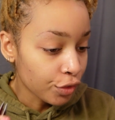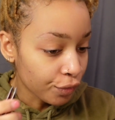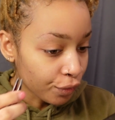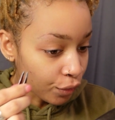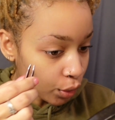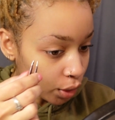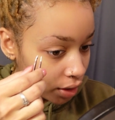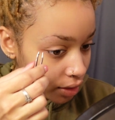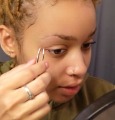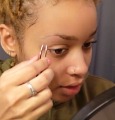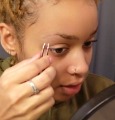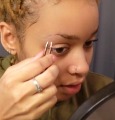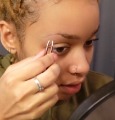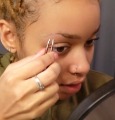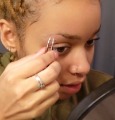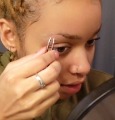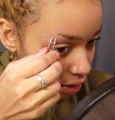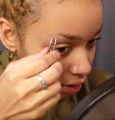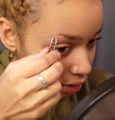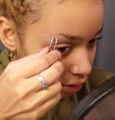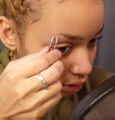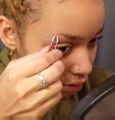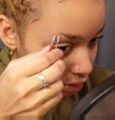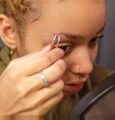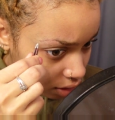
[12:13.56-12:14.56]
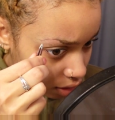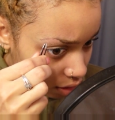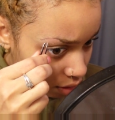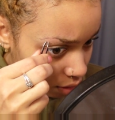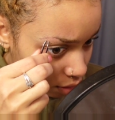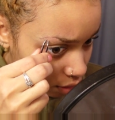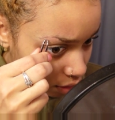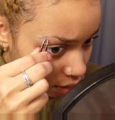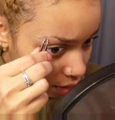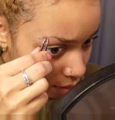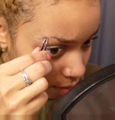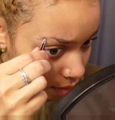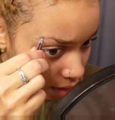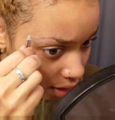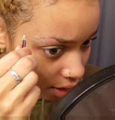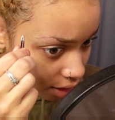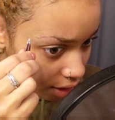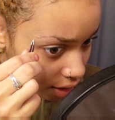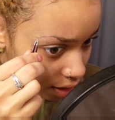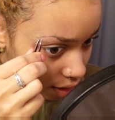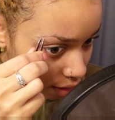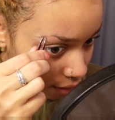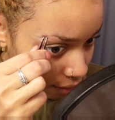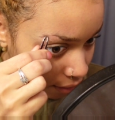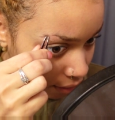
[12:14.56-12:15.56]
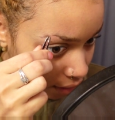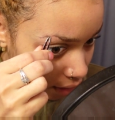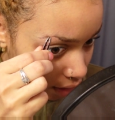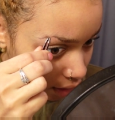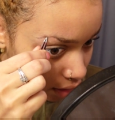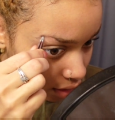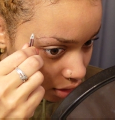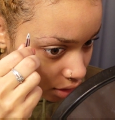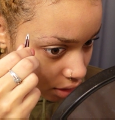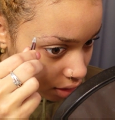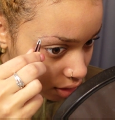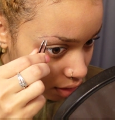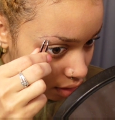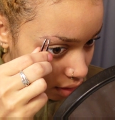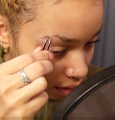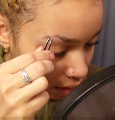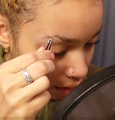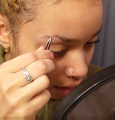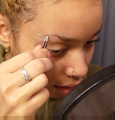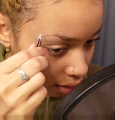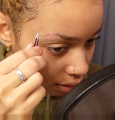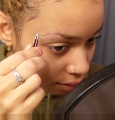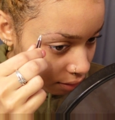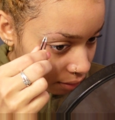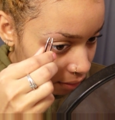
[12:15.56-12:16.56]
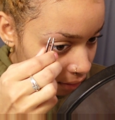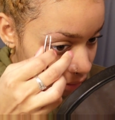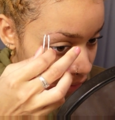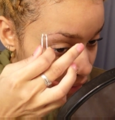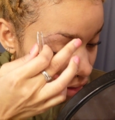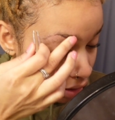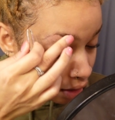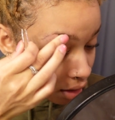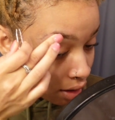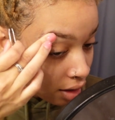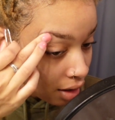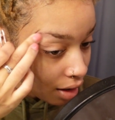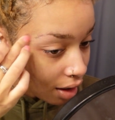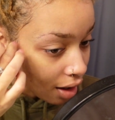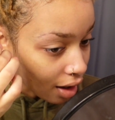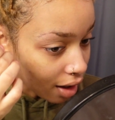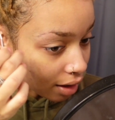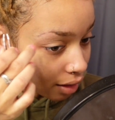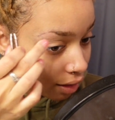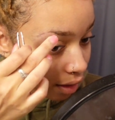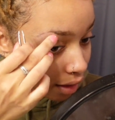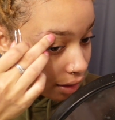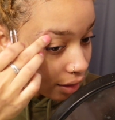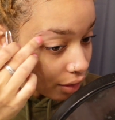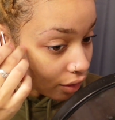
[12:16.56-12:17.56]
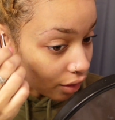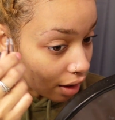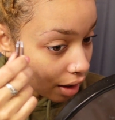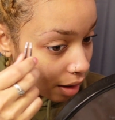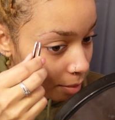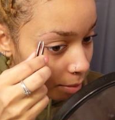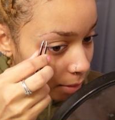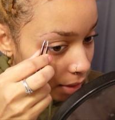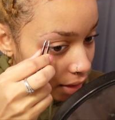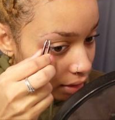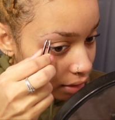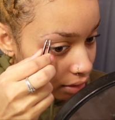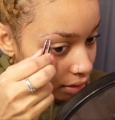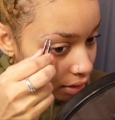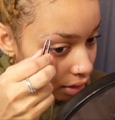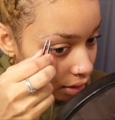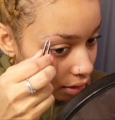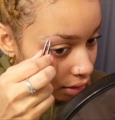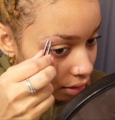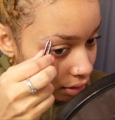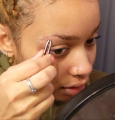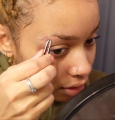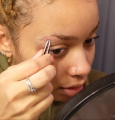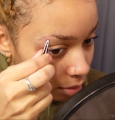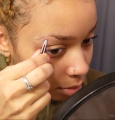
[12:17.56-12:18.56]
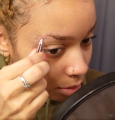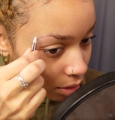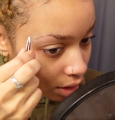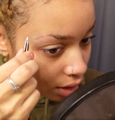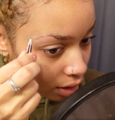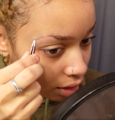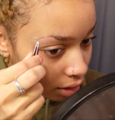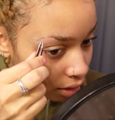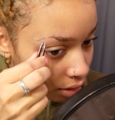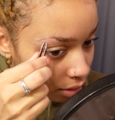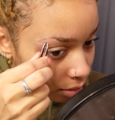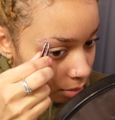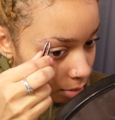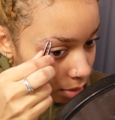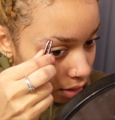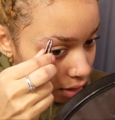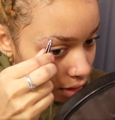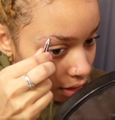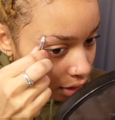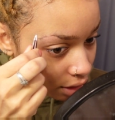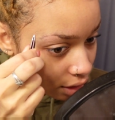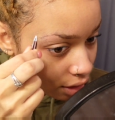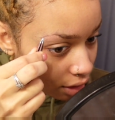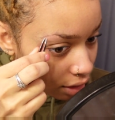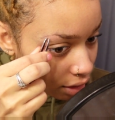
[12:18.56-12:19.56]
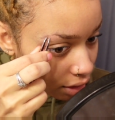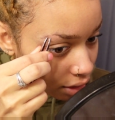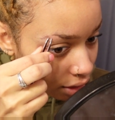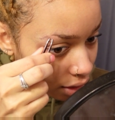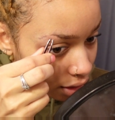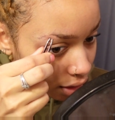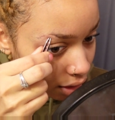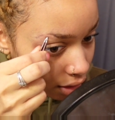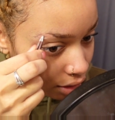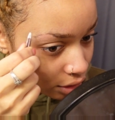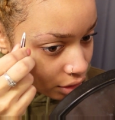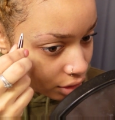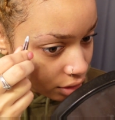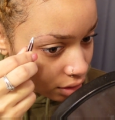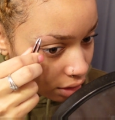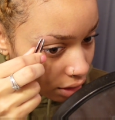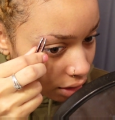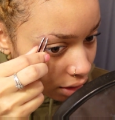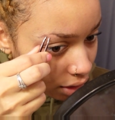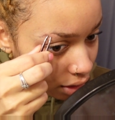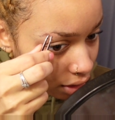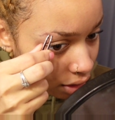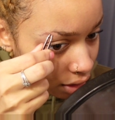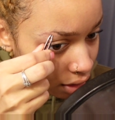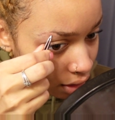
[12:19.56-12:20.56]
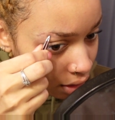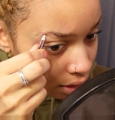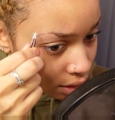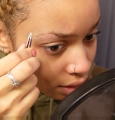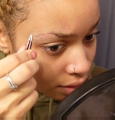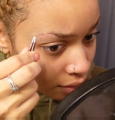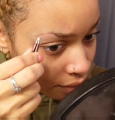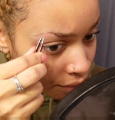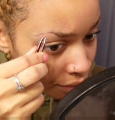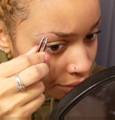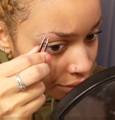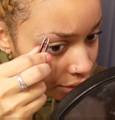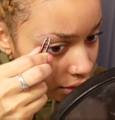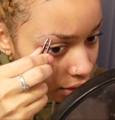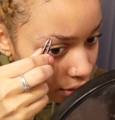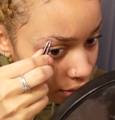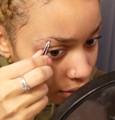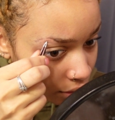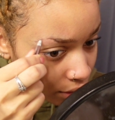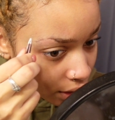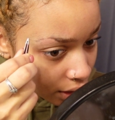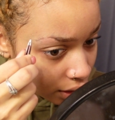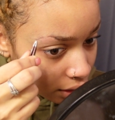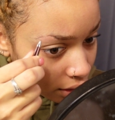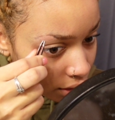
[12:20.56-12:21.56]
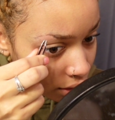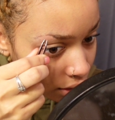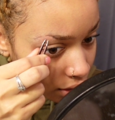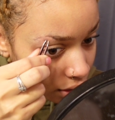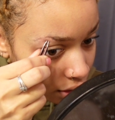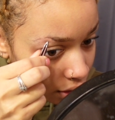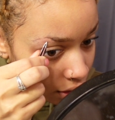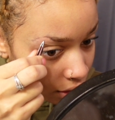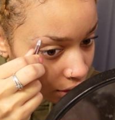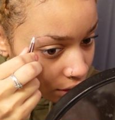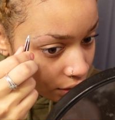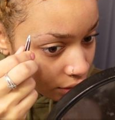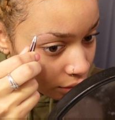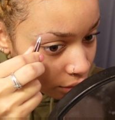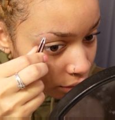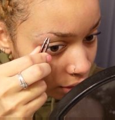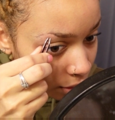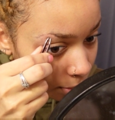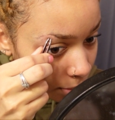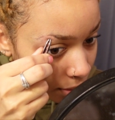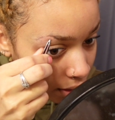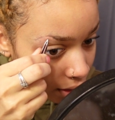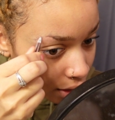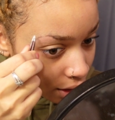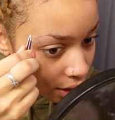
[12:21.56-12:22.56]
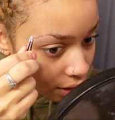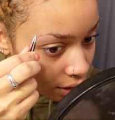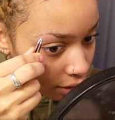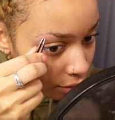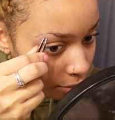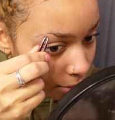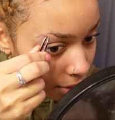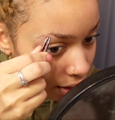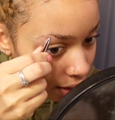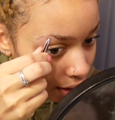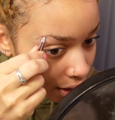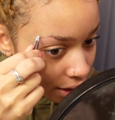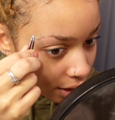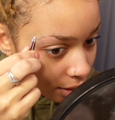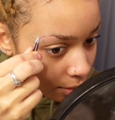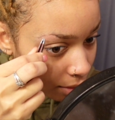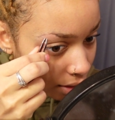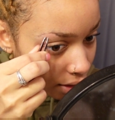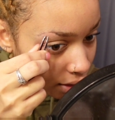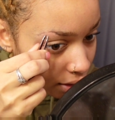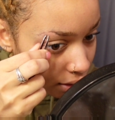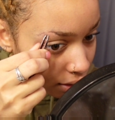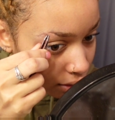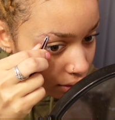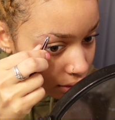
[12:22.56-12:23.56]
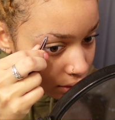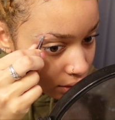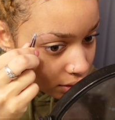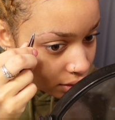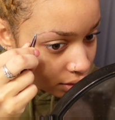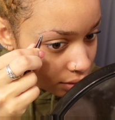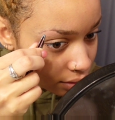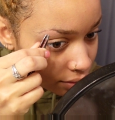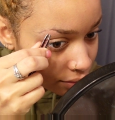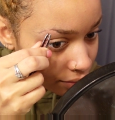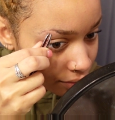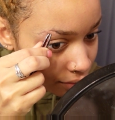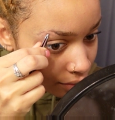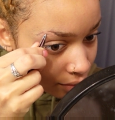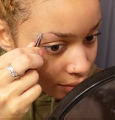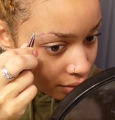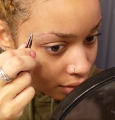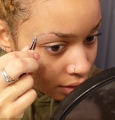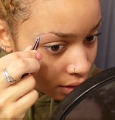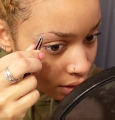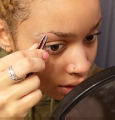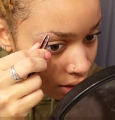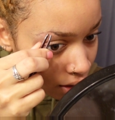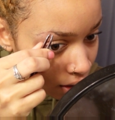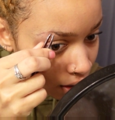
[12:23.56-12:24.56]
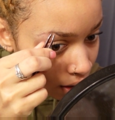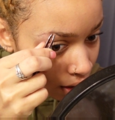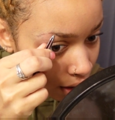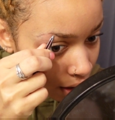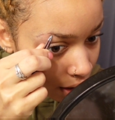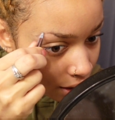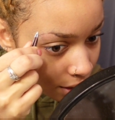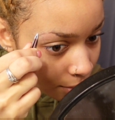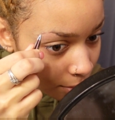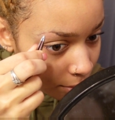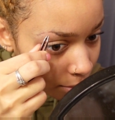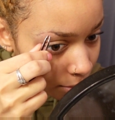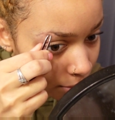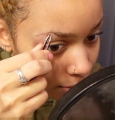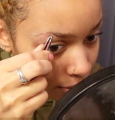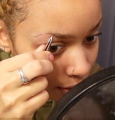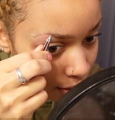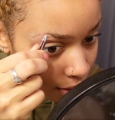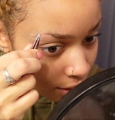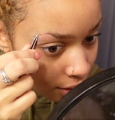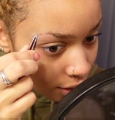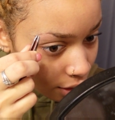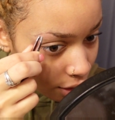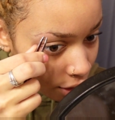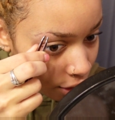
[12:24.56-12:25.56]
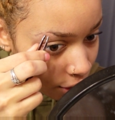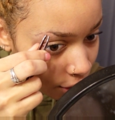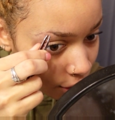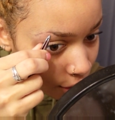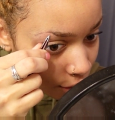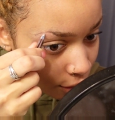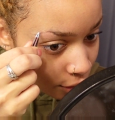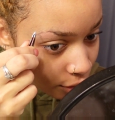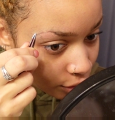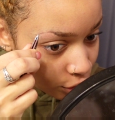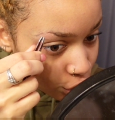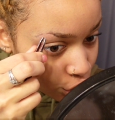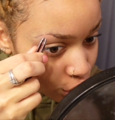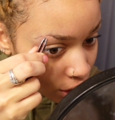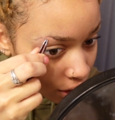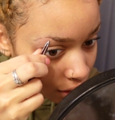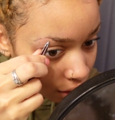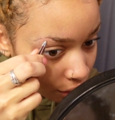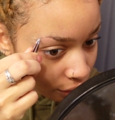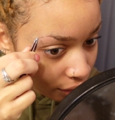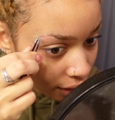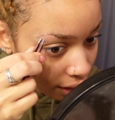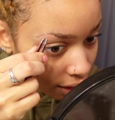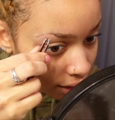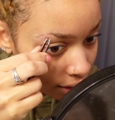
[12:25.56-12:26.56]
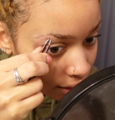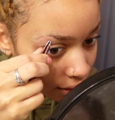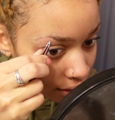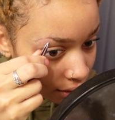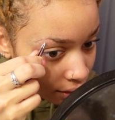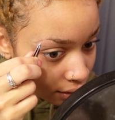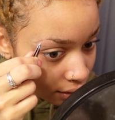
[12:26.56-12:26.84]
14 years. The only way that I'll flinch is if I like grab my skin or something. But other than that, just like the regular ripping out of my eyebrows, I'm just fine.